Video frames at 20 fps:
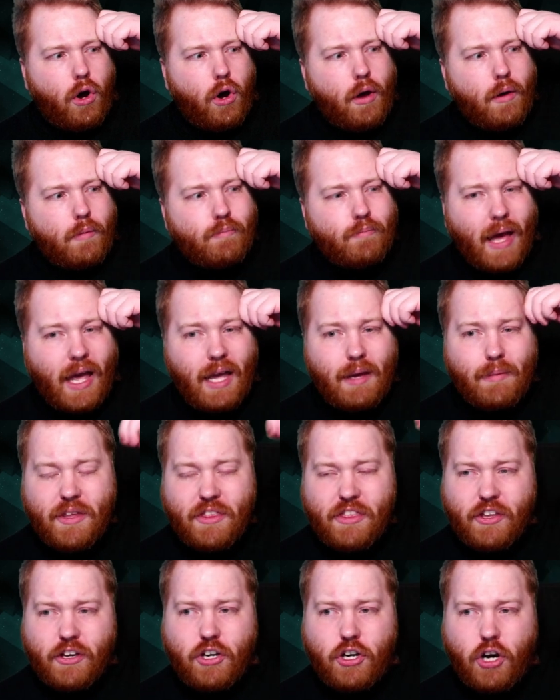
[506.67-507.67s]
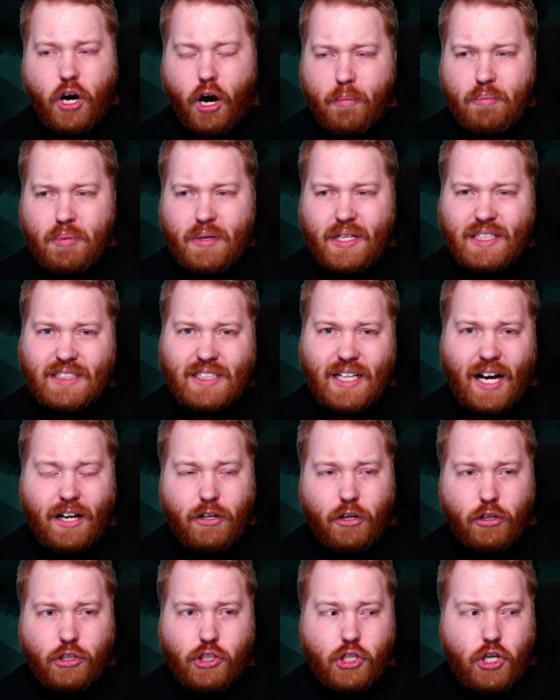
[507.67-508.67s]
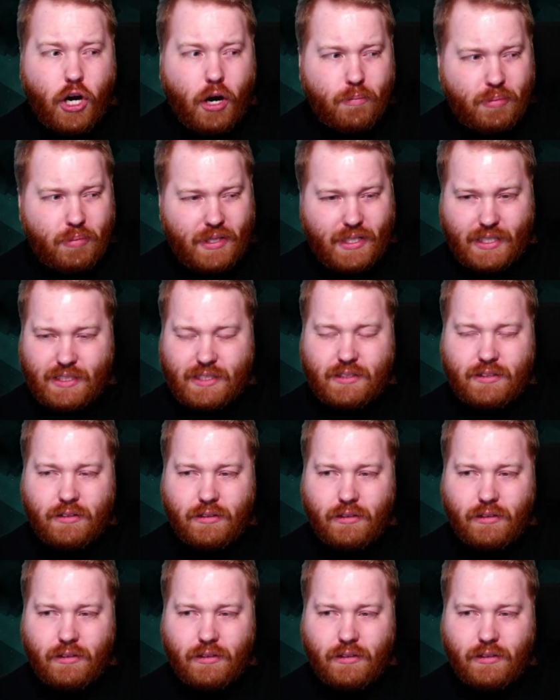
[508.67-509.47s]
Maybe the copies are not copies.